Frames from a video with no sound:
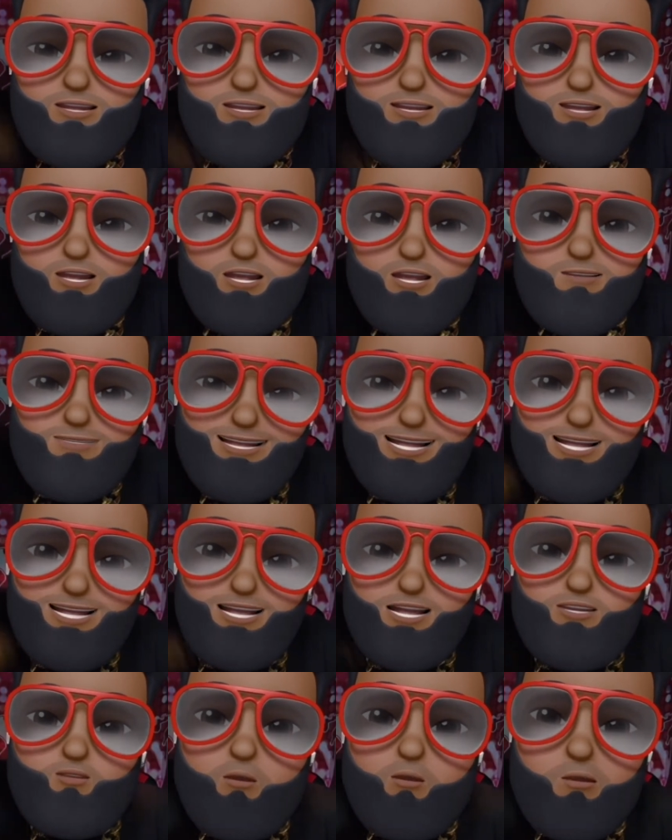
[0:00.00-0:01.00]
In the
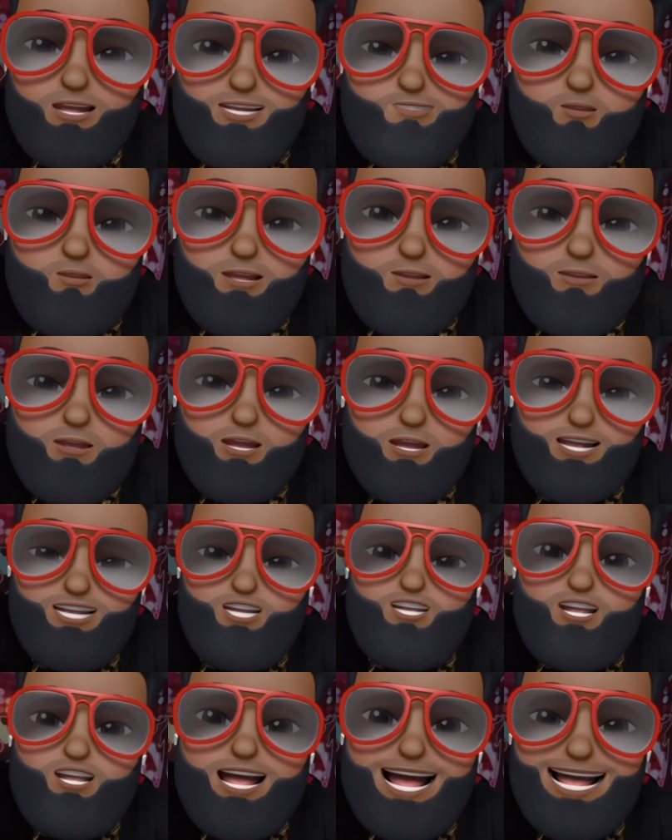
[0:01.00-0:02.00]
beginning of 2021, in
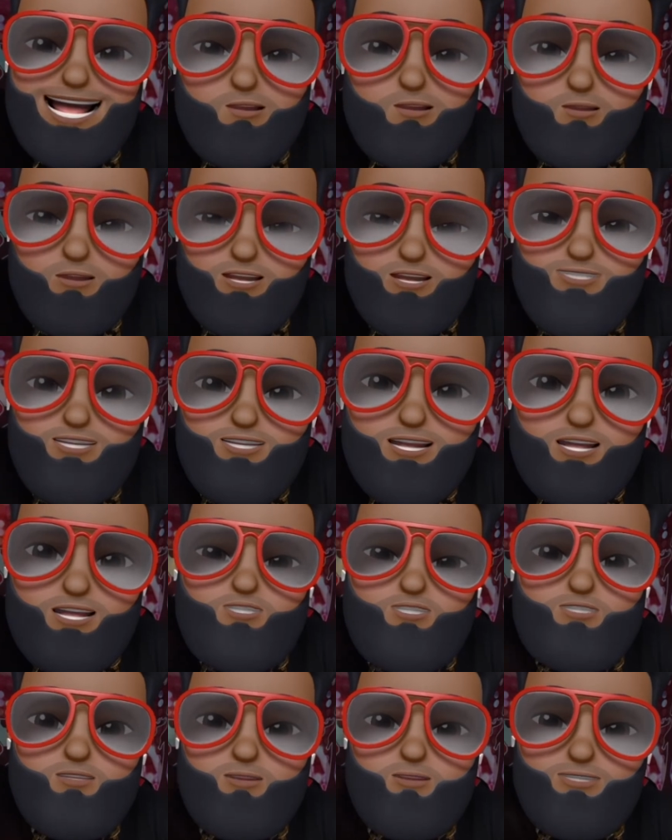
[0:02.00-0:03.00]
January, you said the
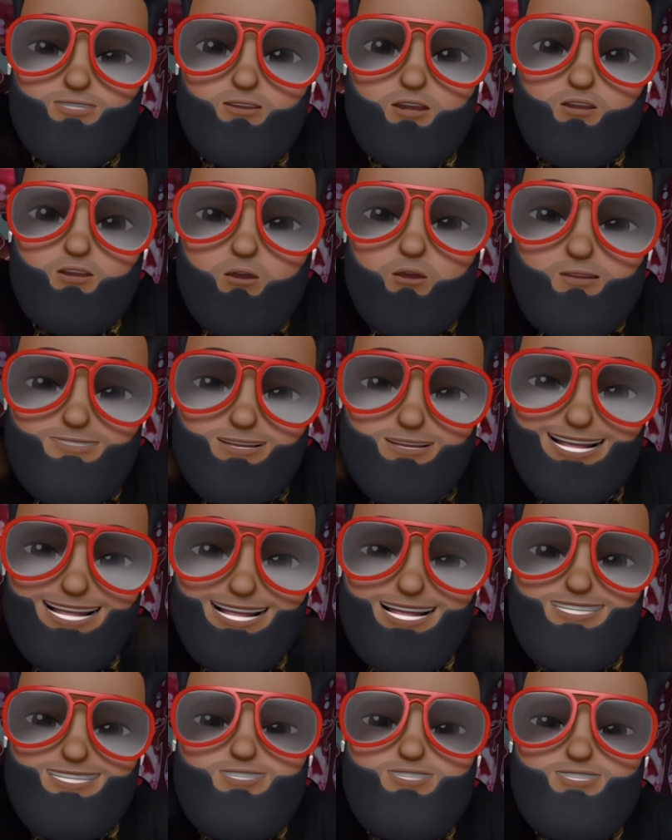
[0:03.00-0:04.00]
school was going to open.
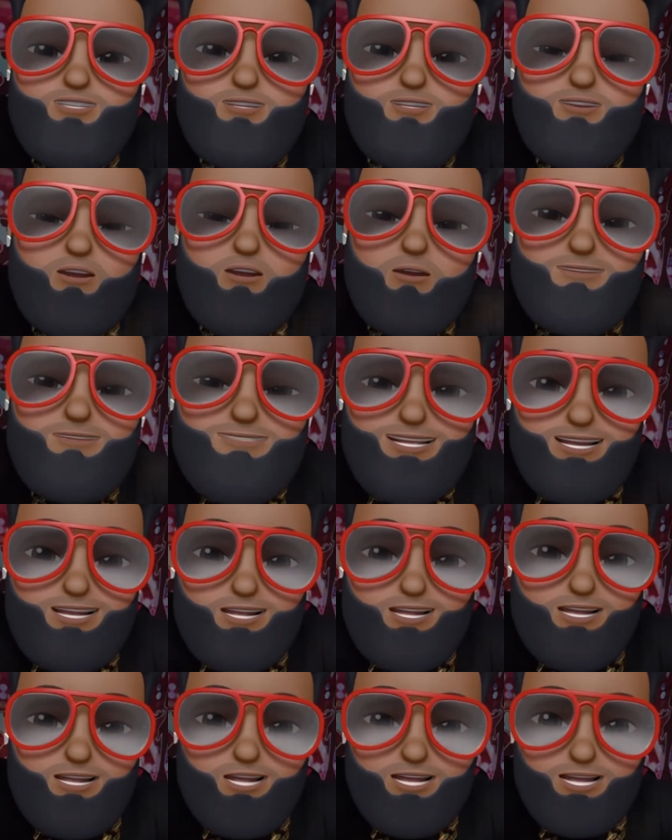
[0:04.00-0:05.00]
Is the school open?
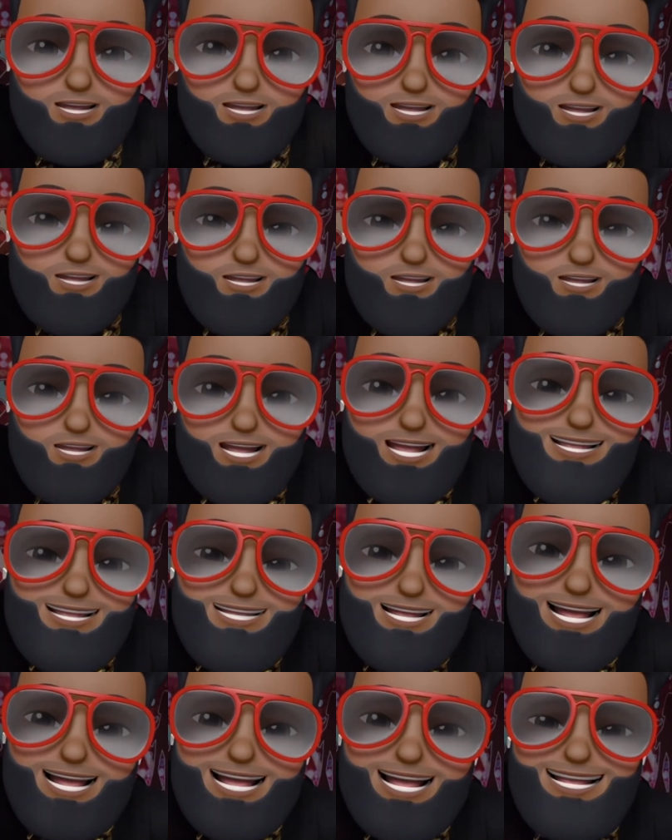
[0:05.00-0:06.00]
Can
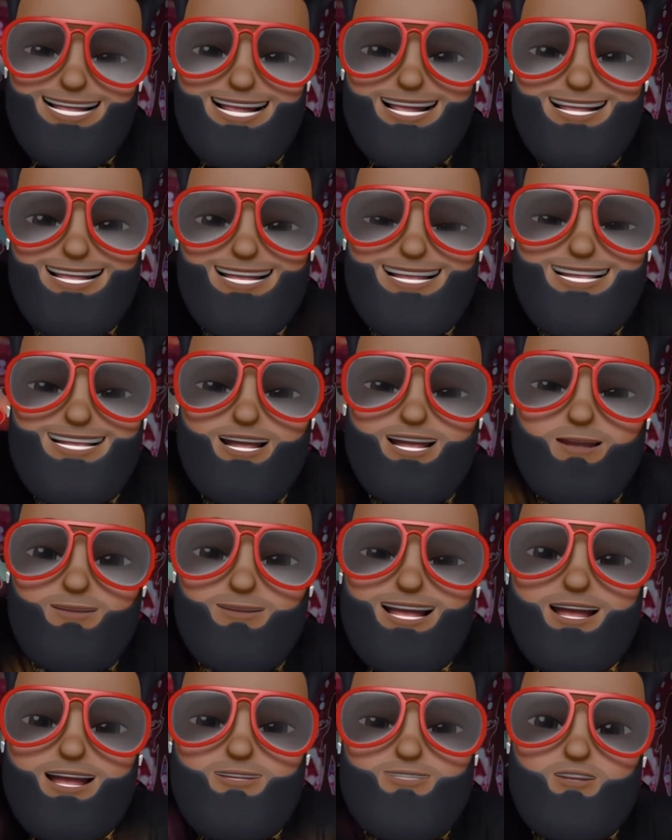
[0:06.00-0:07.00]
can can can can
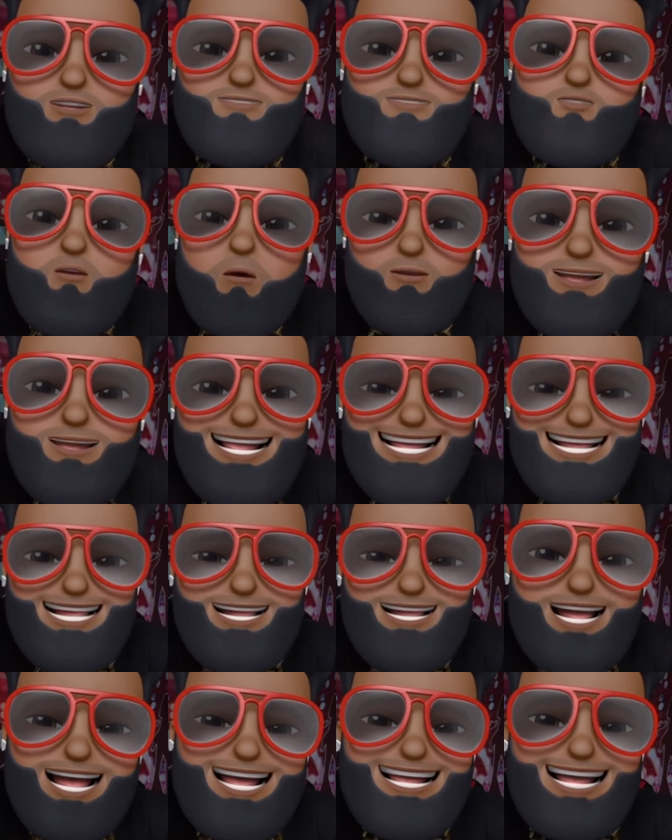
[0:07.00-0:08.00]
parents enroll their
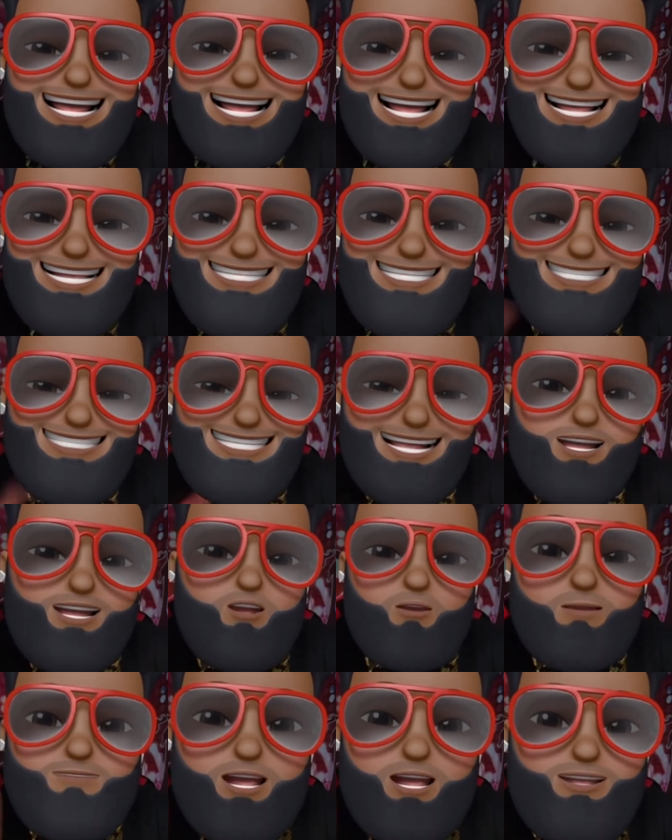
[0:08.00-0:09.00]
kid? Can these
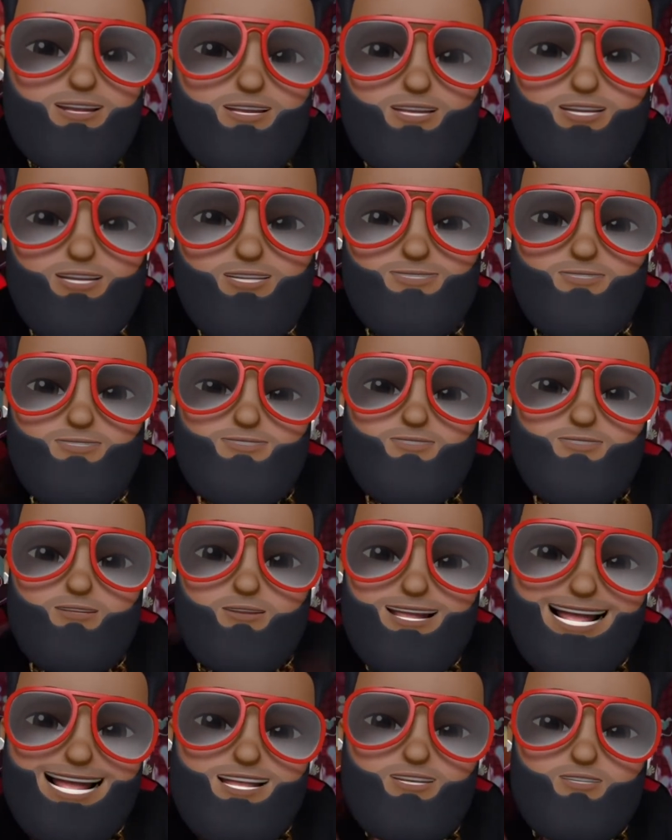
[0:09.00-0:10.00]
single mothers
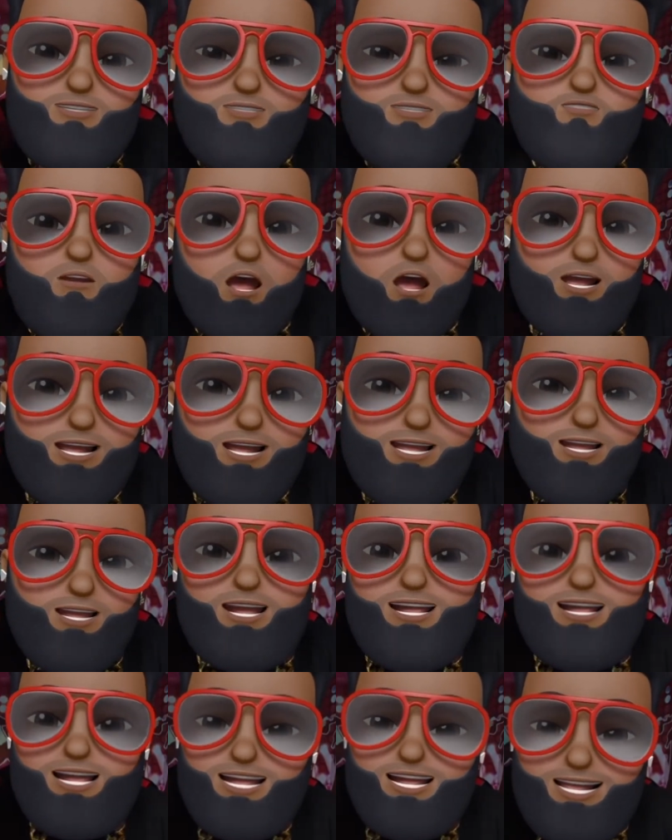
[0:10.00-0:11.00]
that you target
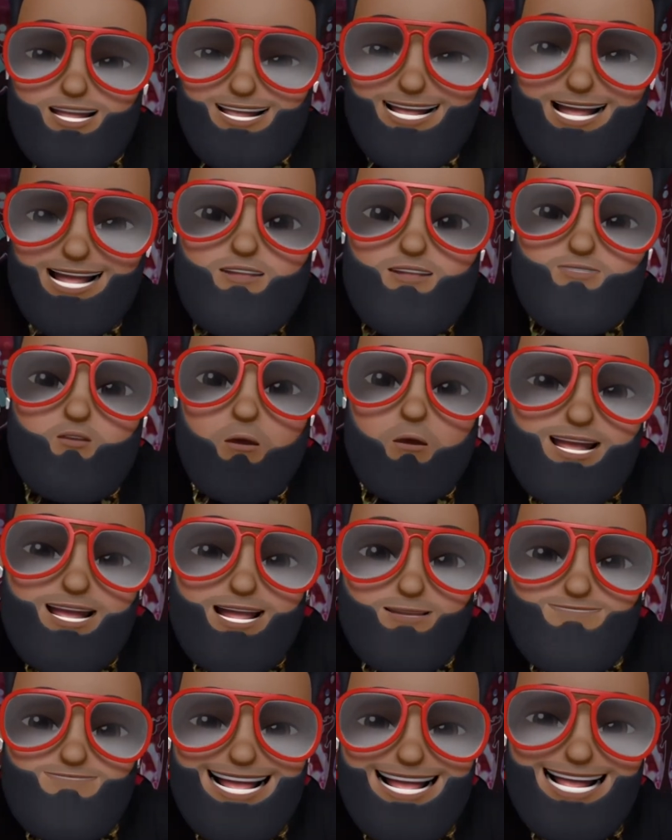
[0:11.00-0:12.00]
can they enroll
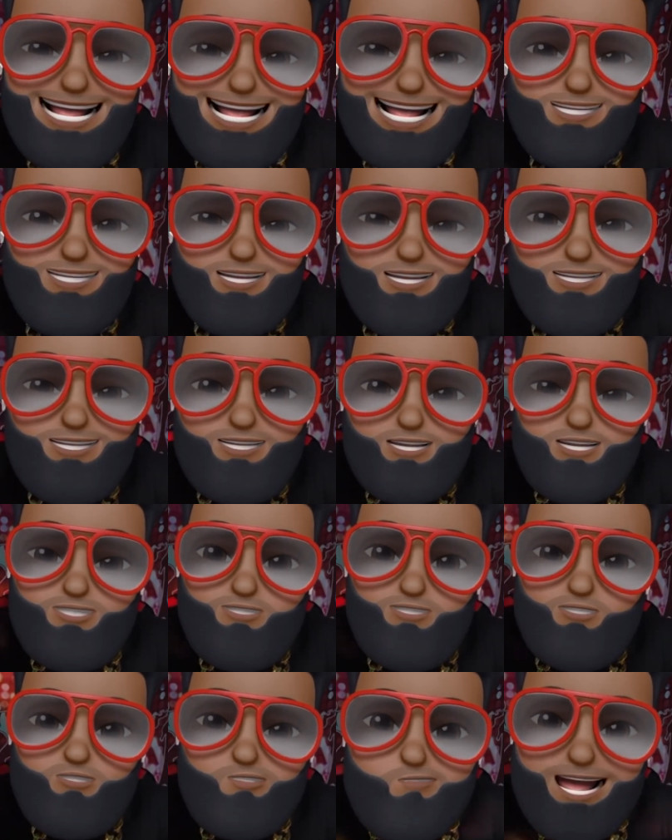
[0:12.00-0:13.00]
their badass kids in your
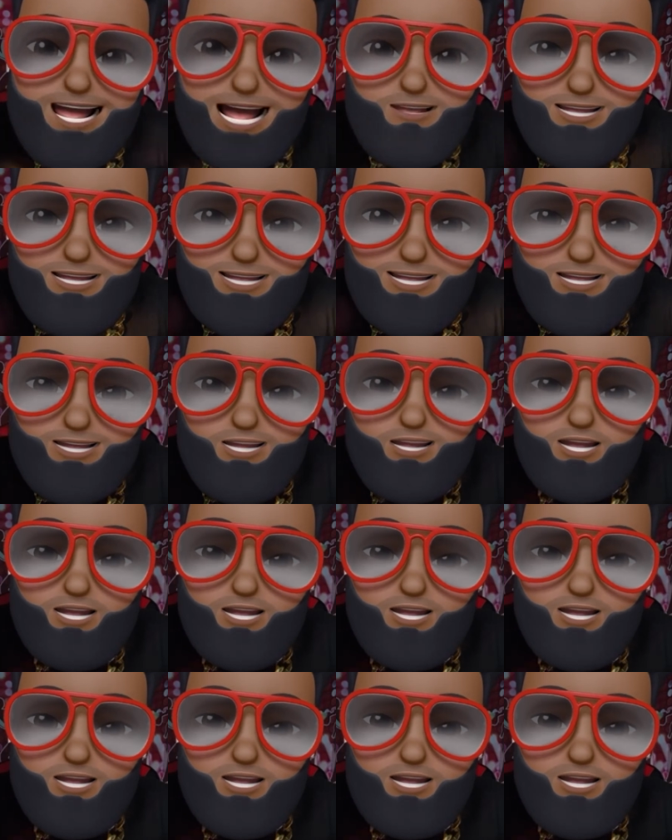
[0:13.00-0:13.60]
school now, nigga?